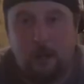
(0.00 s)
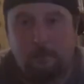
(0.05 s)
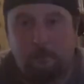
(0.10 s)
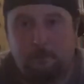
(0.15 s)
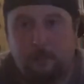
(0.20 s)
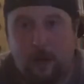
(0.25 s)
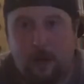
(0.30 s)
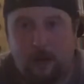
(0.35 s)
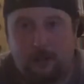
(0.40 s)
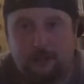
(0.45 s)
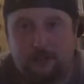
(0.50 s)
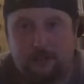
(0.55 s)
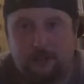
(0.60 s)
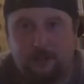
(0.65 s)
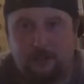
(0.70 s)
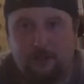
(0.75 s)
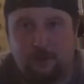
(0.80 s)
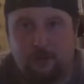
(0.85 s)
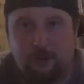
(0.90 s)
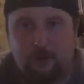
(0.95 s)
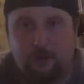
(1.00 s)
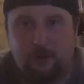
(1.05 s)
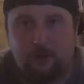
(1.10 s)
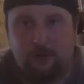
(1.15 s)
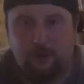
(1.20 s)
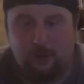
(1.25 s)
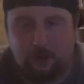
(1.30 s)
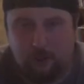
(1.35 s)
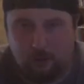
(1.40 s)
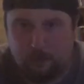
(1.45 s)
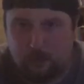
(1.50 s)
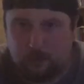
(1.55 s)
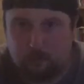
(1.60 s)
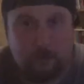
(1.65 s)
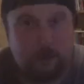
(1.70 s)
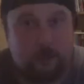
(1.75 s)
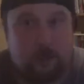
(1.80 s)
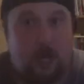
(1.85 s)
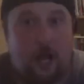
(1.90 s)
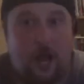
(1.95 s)
But New Worst
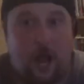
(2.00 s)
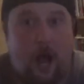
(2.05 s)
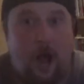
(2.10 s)
Witch,